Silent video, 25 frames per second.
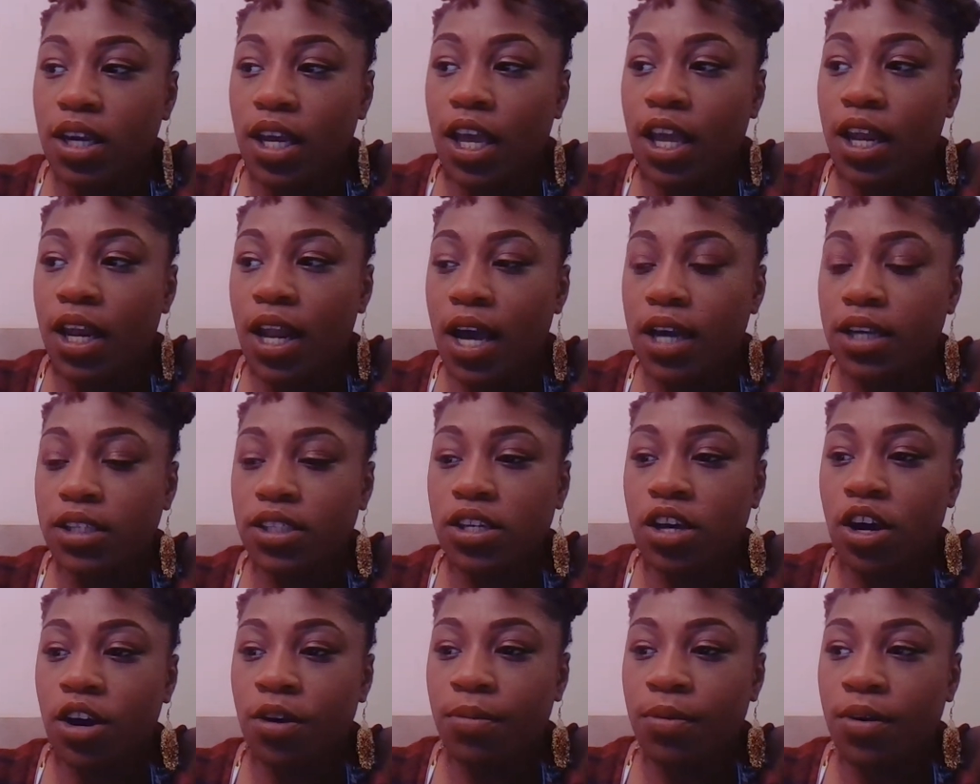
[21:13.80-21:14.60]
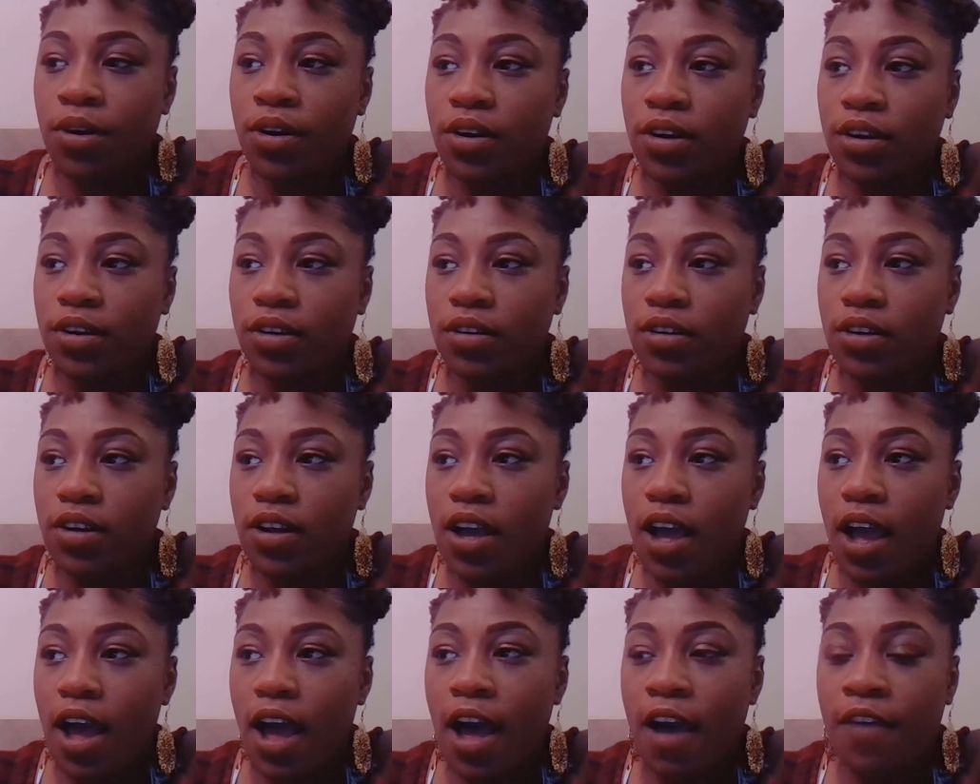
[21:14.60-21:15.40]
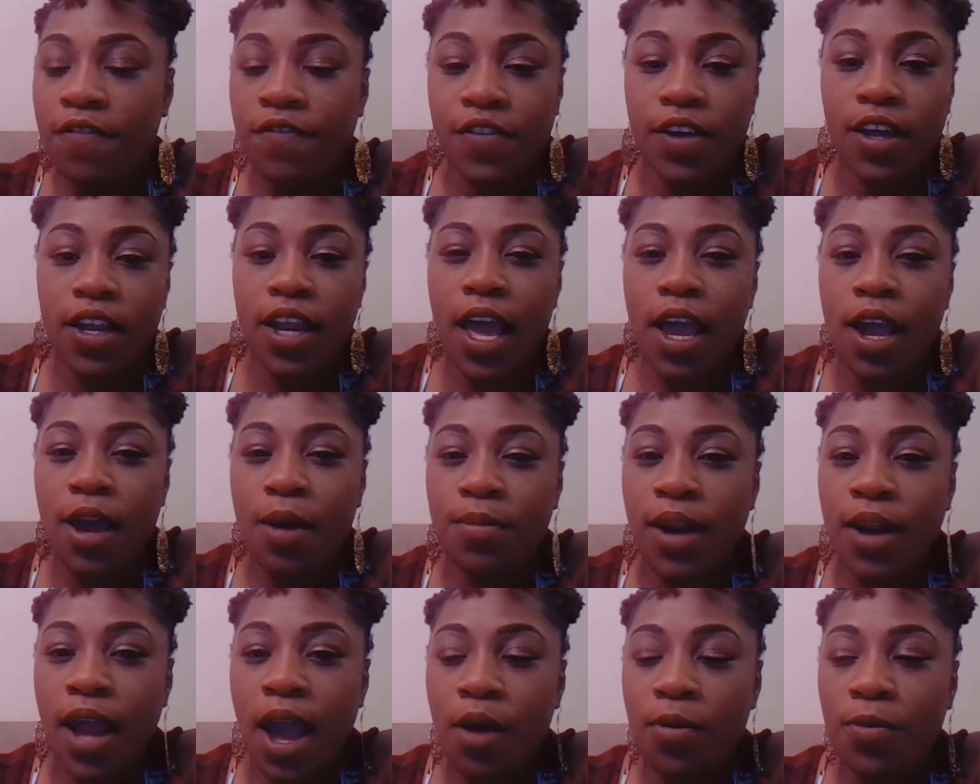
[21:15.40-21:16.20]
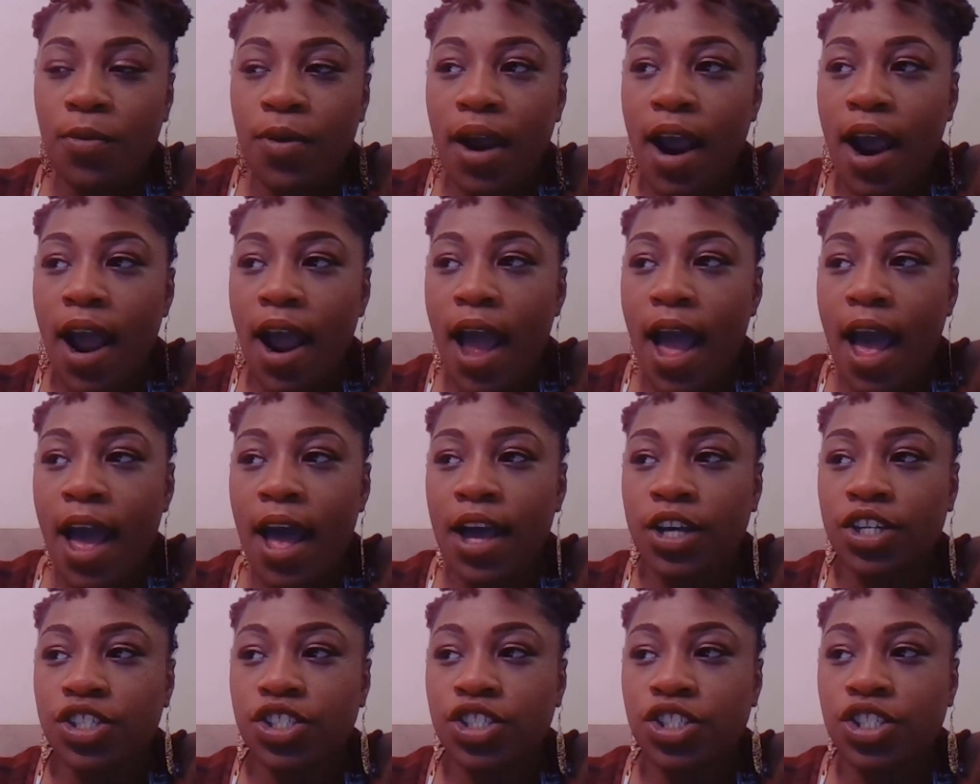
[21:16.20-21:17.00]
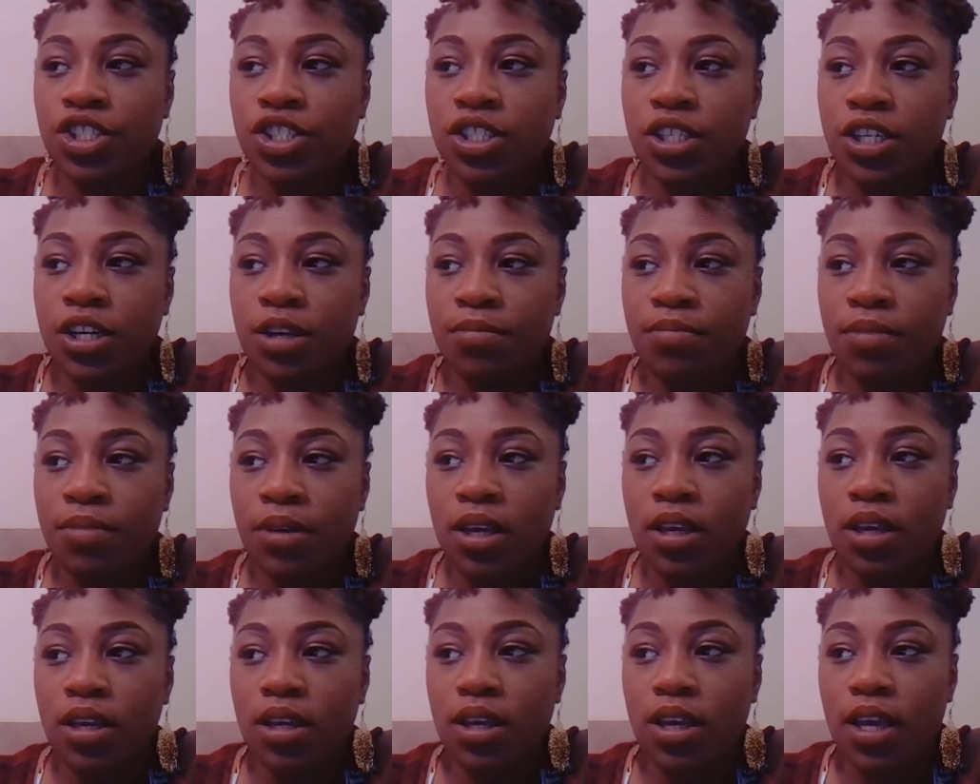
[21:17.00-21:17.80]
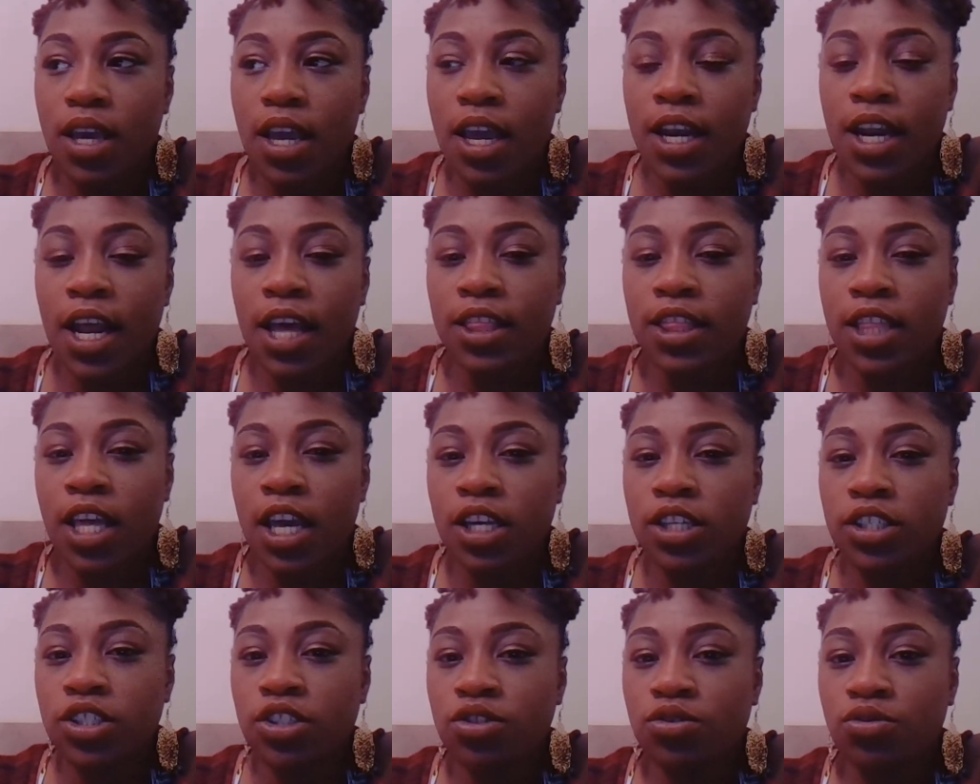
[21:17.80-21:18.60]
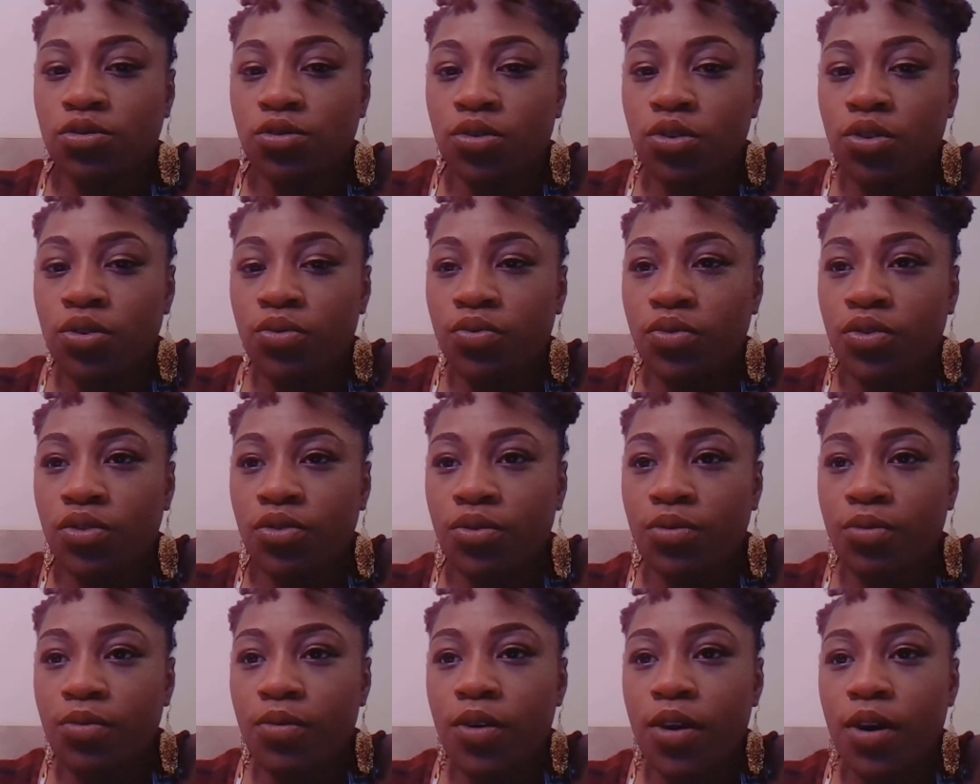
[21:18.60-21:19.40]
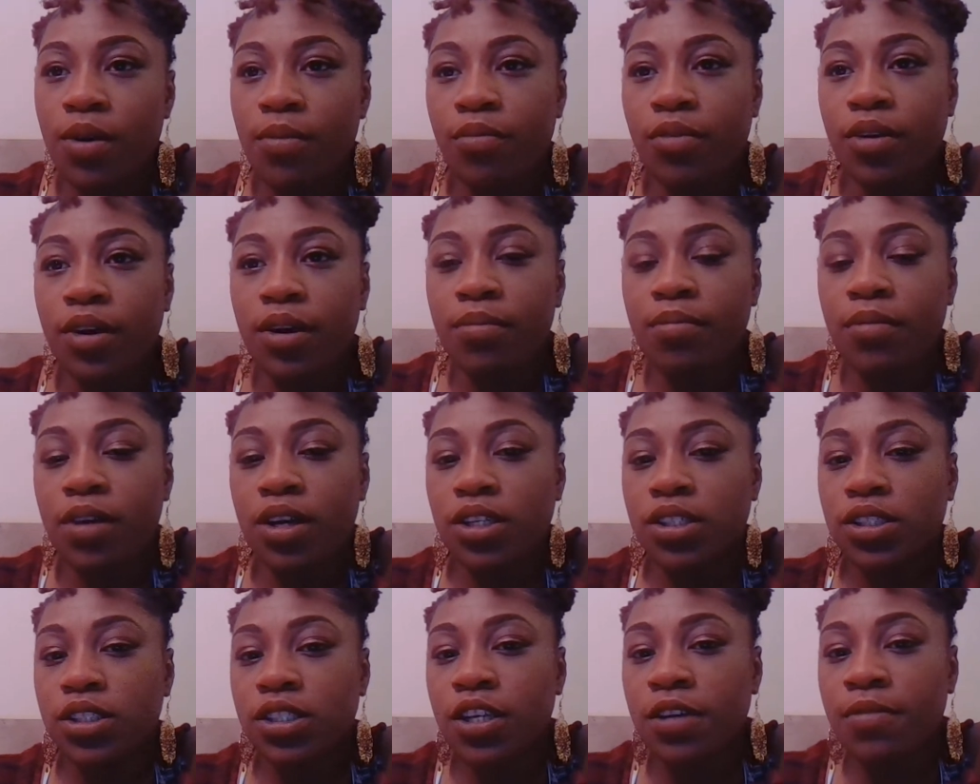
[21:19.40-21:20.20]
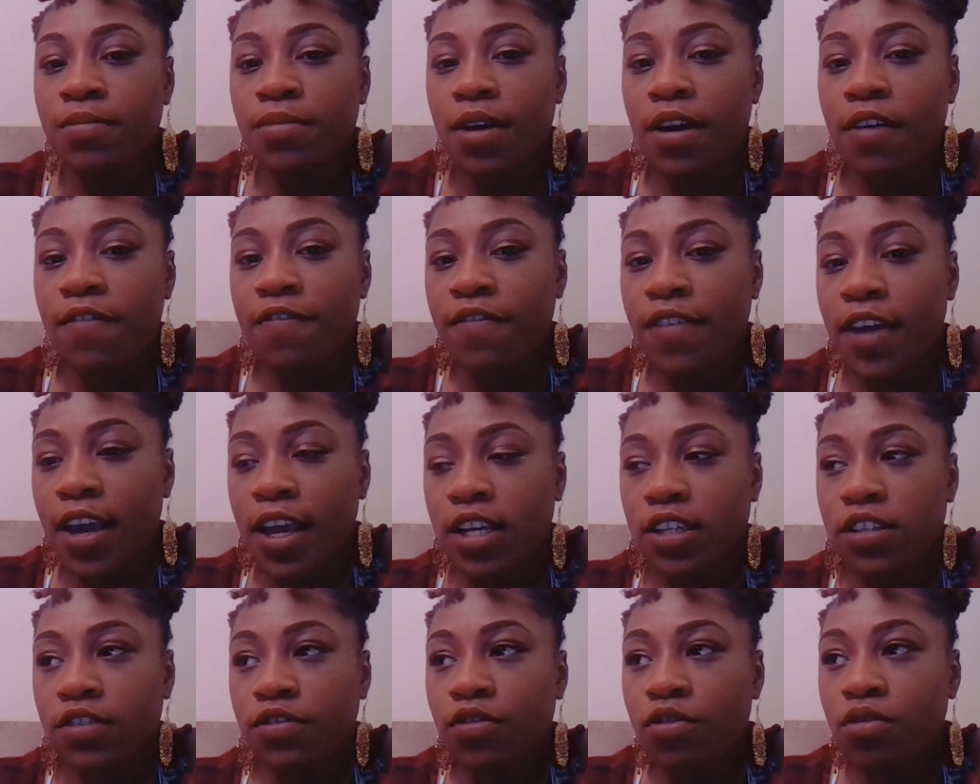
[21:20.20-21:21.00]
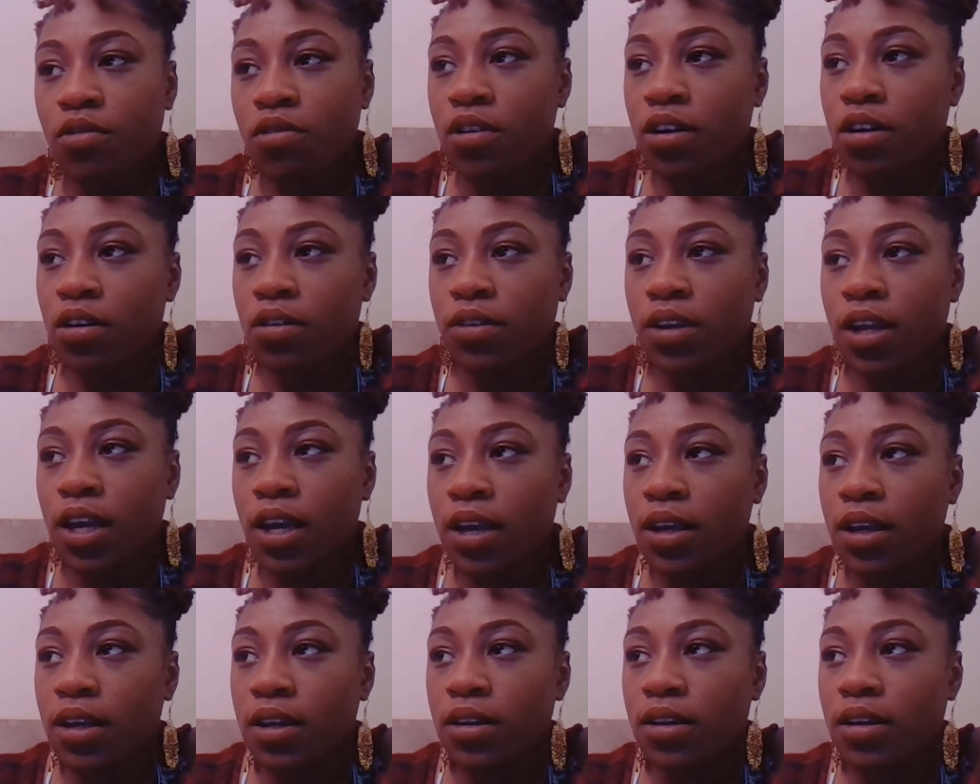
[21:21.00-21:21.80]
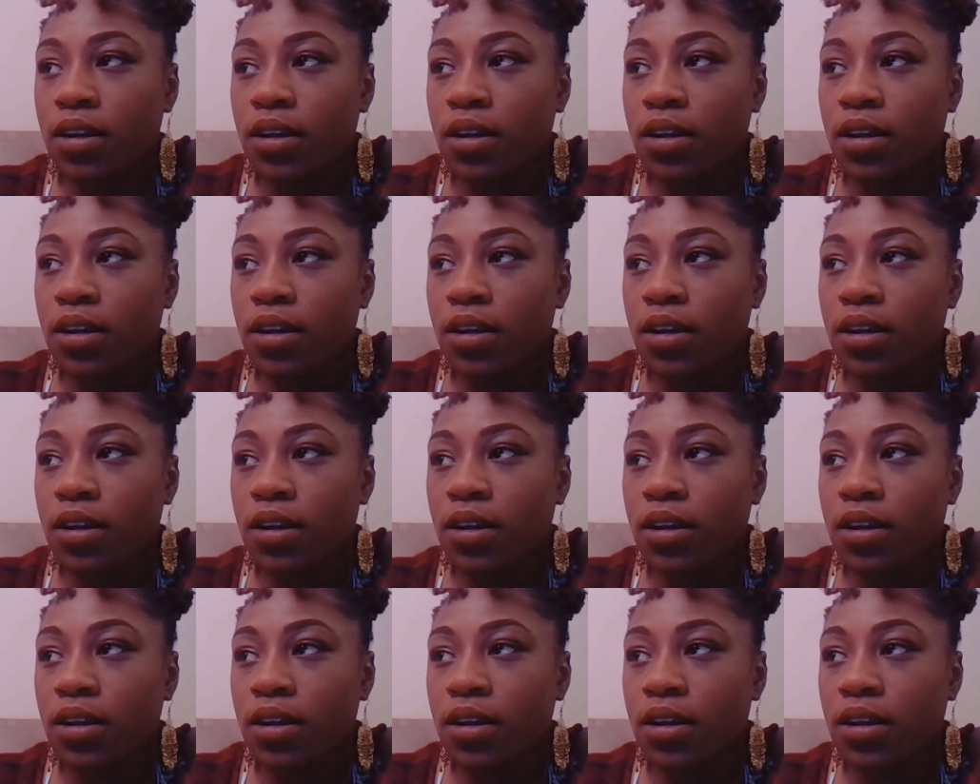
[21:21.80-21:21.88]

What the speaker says: in October, I feel like I'm not where I should be. And I think school will pretty much give me a fast forward on that.